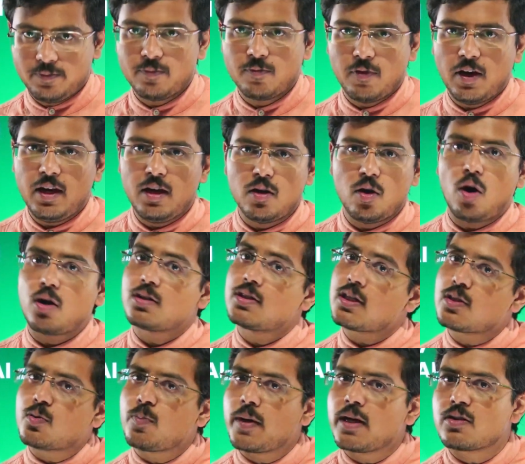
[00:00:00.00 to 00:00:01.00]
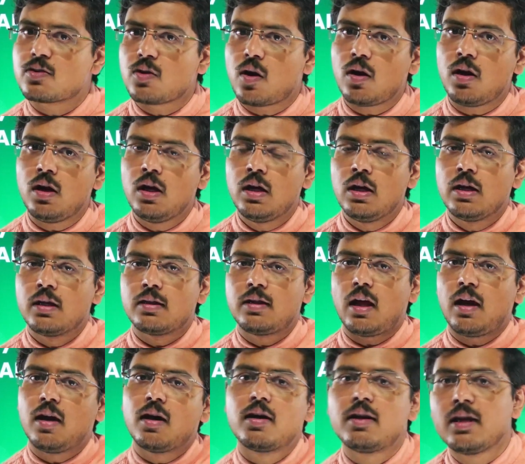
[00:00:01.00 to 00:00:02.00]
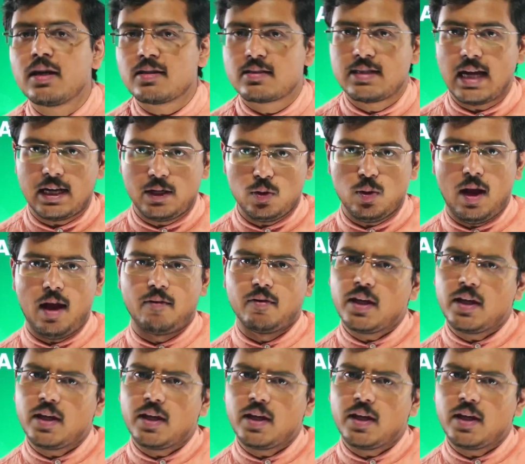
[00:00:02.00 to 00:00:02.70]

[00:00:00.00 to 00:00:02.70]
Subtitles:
fine, not just based on the learnings that you have.